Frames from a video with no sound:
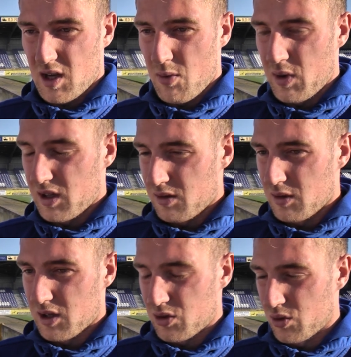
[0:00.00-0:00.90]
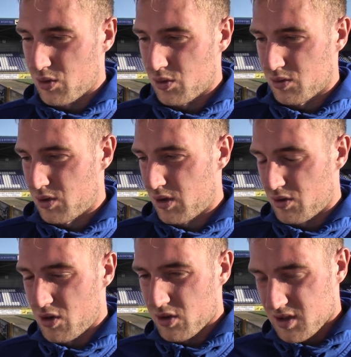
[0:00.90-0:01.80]
come away with a
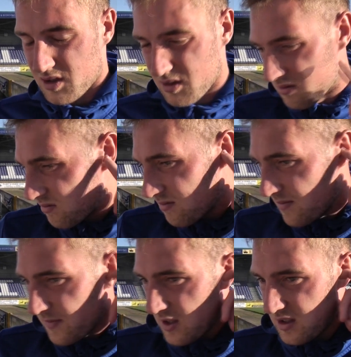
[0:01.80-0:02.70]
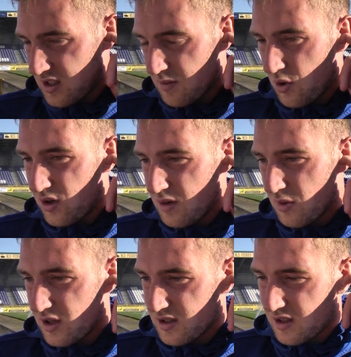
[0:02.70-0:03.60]
2-0 loss is, it's disappointing,
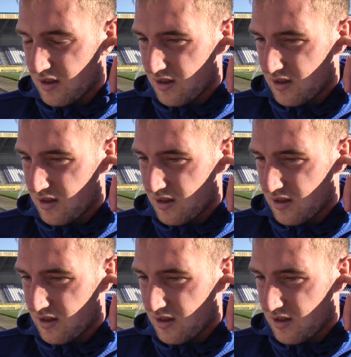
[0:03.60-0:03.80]
but it's,